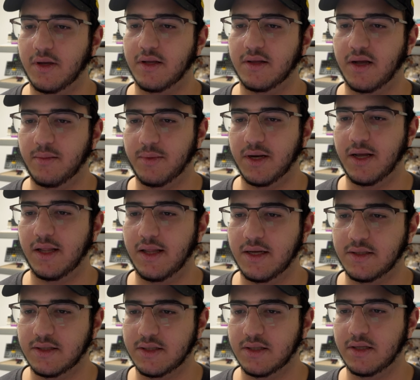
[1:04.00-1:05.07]
type in
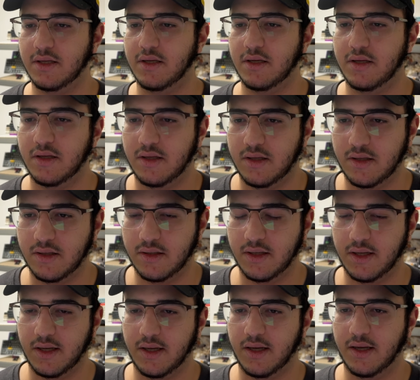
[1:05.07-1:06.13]
ls,
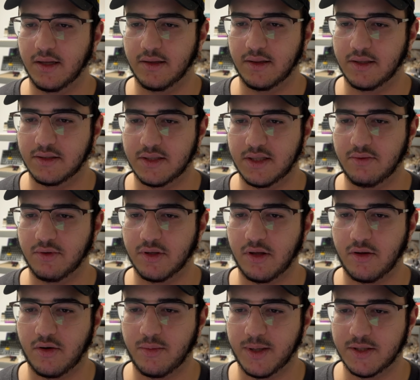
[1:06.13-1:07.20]
and let's see what
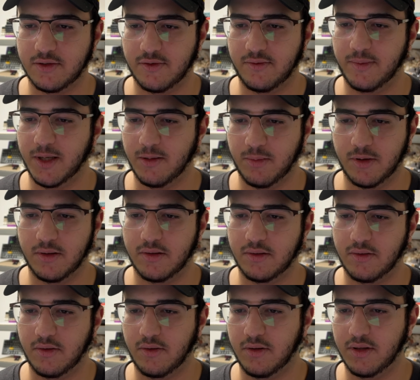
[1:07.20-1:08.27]
other commands are available.
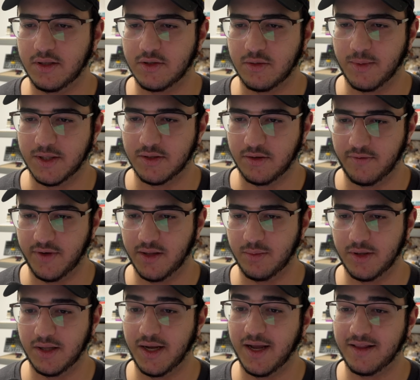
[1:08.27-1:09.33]
All these commands are
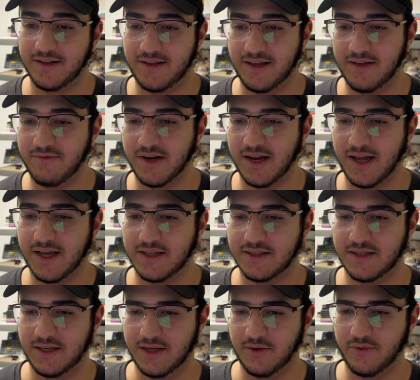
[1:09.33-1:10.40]
available, and it even has
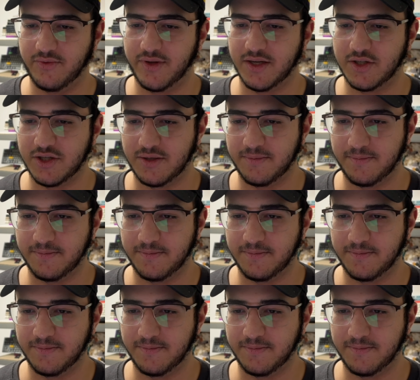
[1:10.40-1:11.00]
neofetch.